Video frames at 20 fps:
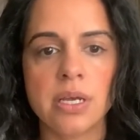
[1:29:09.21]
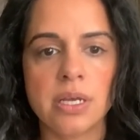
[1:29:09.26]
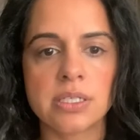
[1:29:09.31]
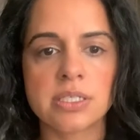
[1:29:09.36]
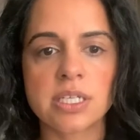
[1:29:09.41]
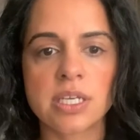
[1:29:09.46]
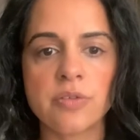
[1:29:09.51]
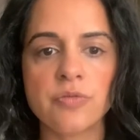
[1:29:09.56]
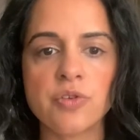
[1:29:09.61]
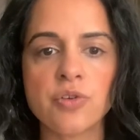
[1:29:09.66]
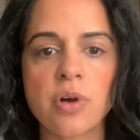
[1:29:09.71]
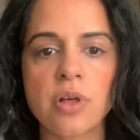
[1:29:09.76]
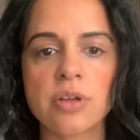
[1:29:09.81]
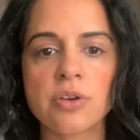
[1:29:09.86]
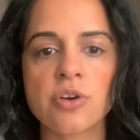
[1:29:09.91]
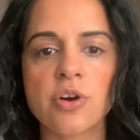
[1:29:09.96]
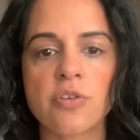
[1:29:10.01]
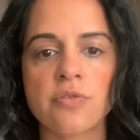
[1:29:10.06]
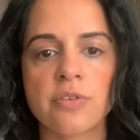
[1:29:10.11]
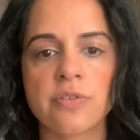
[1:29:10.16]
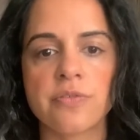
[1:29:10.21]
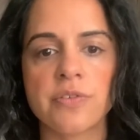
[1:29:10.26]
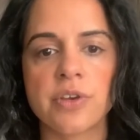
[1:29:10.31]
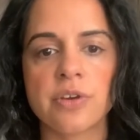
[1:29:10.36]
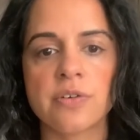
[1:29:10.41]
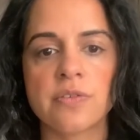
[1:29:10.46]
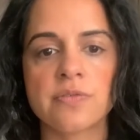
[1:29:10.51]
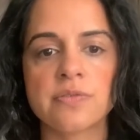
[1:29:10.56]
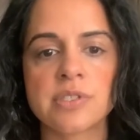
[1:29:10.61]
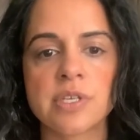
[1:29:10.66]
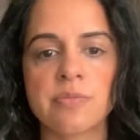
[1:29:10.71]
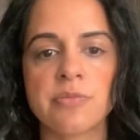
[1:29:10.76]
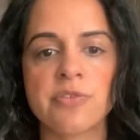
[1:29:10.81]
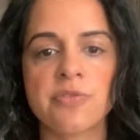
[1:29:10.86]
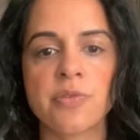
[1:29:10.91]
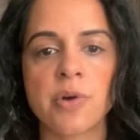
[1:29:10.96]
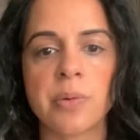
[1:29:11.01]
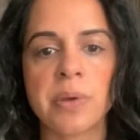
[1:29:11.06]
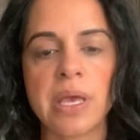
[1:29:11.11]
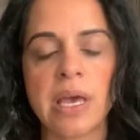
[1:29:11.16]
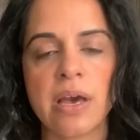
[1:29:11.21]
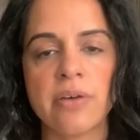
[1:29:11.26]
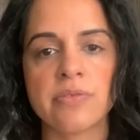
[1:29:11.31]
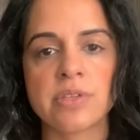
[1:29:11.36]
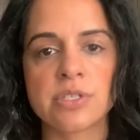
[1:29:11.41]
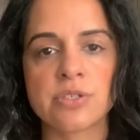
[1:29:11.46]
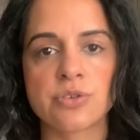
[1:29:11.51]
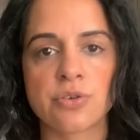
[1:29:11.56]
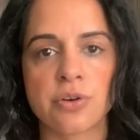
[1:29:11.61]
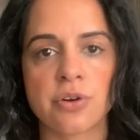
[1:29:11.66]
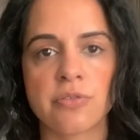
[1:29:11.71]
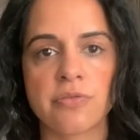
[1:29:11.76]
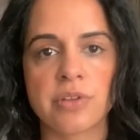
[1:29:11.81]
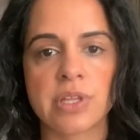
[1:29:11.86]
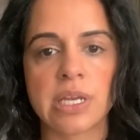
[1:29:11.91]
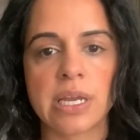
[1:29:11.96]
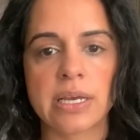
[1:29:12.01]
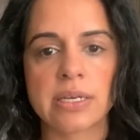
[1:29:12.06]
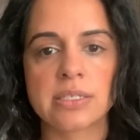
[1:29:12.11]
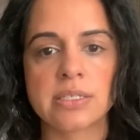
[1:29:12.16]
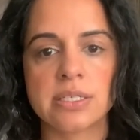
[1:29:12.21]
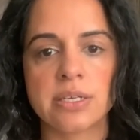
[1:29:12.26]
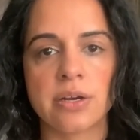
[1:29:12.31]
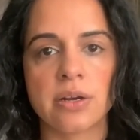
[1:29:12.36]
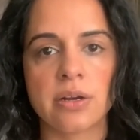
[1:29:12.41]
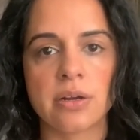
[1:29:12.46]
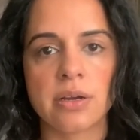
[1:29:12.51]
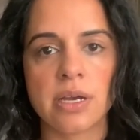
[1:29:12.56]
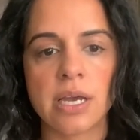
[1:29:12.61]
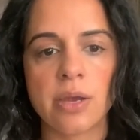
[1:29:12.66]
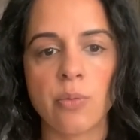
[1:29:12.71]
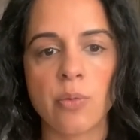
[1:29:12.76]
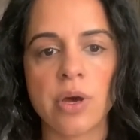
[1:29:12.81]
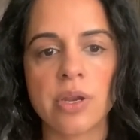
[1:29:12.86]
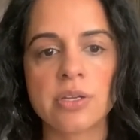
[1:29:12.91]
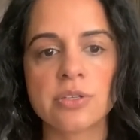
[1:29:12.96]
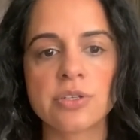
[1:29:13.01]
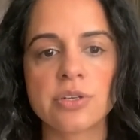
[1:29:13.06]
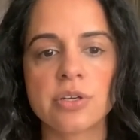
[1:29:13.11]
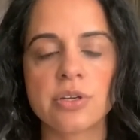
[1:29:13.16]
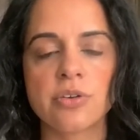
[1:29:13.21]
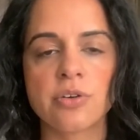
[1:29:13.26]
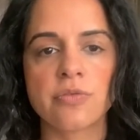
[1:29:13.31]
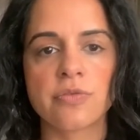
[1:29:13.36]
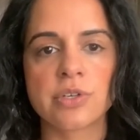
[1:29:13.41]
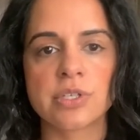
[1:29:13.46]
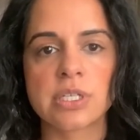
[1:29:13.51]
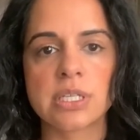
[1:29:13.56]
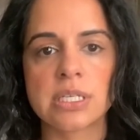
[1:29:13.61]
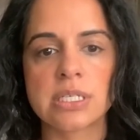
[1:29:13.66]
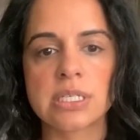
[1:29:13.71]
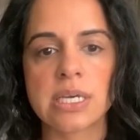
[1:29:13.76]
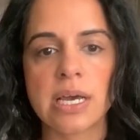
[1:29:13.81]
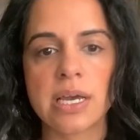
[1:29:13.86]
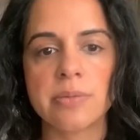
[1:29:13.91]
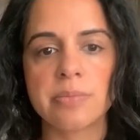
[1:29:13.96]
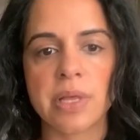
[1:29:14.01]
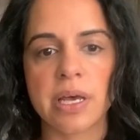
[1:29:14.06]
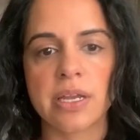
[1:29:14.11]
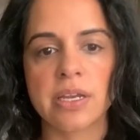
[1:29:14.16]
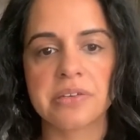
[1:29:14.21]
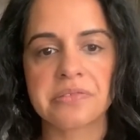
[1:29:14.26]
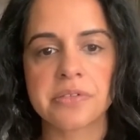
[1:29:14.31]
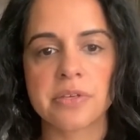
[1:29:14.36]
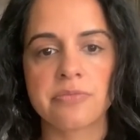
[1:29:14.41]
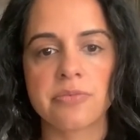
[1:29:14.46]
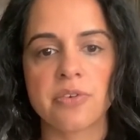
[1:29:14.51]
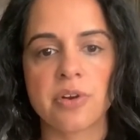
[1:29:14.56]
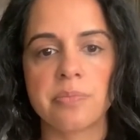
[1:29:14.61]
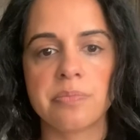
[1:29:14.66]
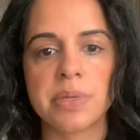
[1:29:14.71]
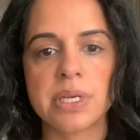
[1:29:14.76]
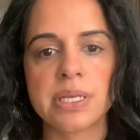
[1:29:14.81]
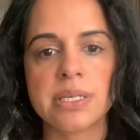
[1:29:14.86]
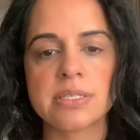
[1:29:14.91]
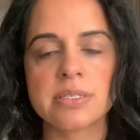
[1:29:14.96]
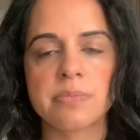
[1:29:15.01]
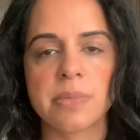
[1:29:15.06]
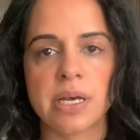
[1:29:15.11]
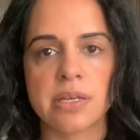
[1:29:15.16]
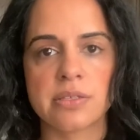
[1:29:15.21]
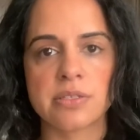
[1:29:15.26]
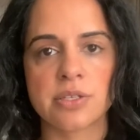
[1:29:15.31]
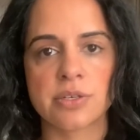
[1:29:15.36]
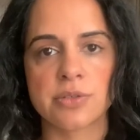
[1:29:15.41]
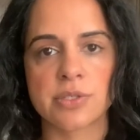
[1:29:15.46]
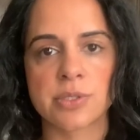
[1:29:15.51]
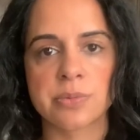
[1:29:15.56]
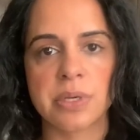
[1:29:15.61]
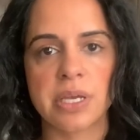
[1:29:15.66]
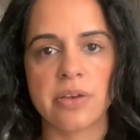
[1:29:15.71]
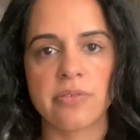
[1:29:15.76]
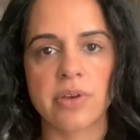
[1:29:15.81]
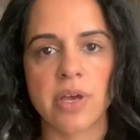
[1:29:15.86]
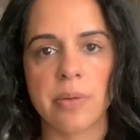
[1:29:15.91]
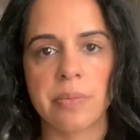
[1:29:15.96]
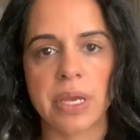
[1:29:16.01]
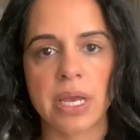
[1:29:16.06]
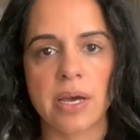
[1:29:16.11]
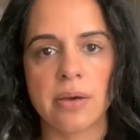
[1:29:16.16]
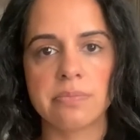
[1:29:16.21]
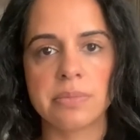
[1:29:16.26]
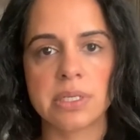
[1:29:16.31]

To give you all an overview of some of what we have in store over the next year, I want to turn it over to the timeline of some of our biggest milestones we have coming up.